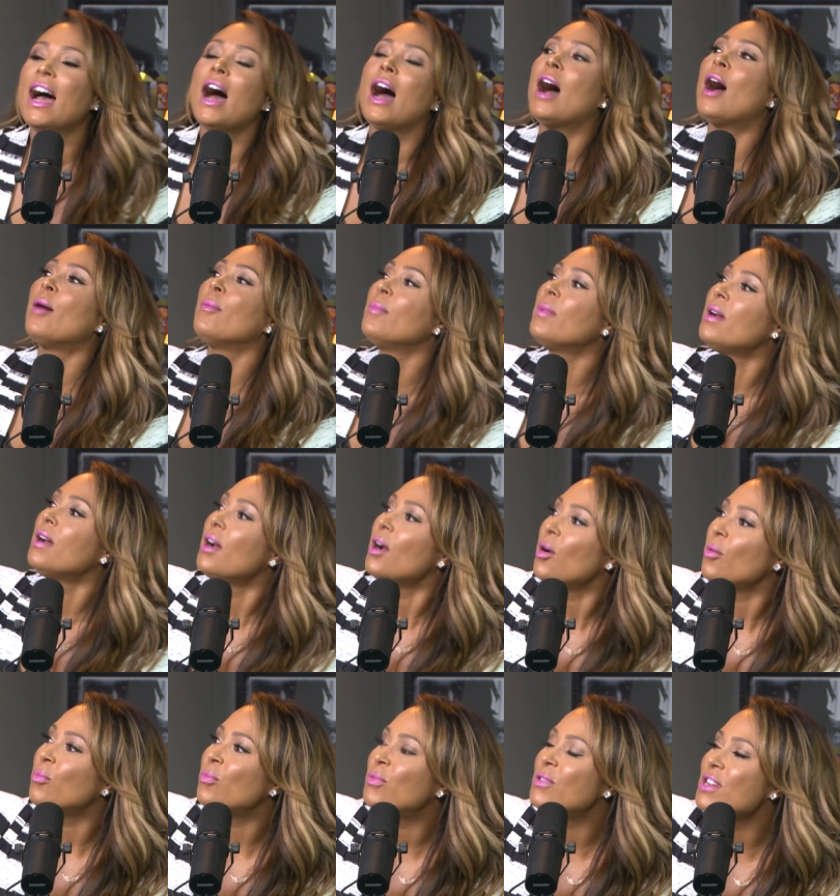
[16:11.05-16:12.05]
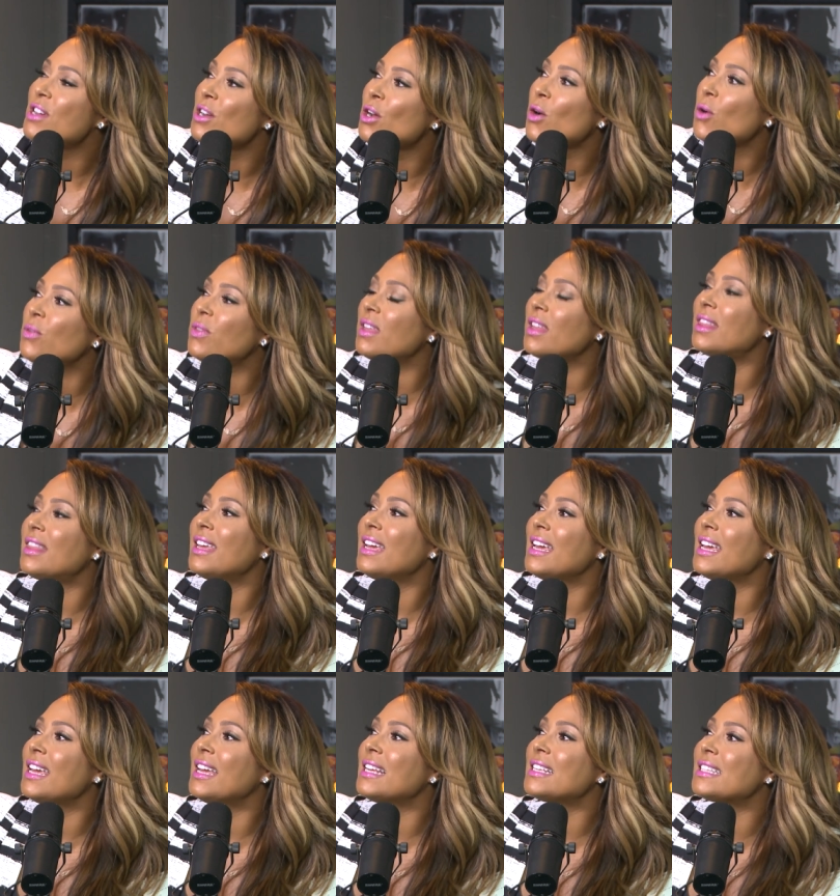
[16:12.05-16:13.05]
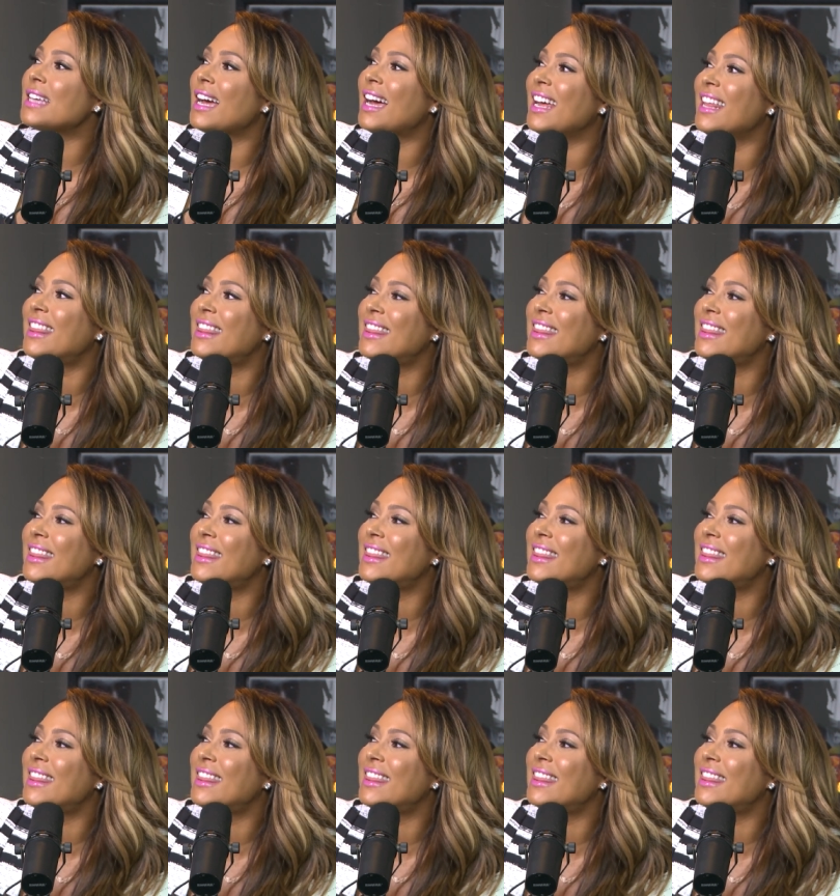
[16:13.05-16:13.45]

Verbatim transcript: Um, you know, the thing is, I